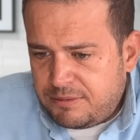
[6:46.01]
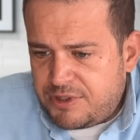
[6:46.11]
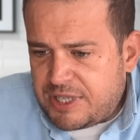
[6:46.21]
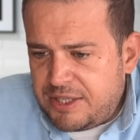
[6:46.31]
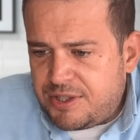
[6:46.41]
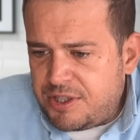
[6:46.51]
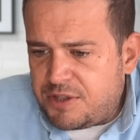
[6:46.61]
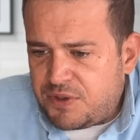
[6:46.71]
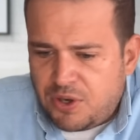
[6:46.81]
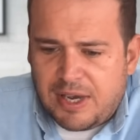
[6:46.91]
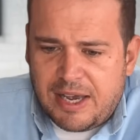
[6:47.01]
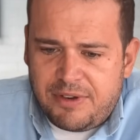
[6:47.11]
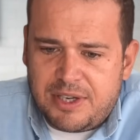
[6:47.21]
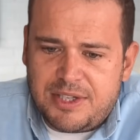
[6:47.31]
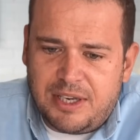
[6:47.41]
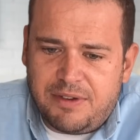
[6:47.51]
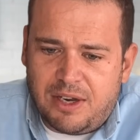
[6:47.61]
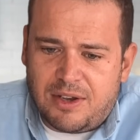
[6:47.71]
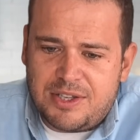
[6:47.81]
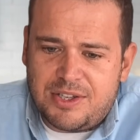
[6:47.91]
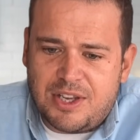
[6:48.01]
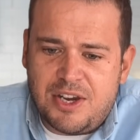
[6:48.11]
sentenced for not having a TV license.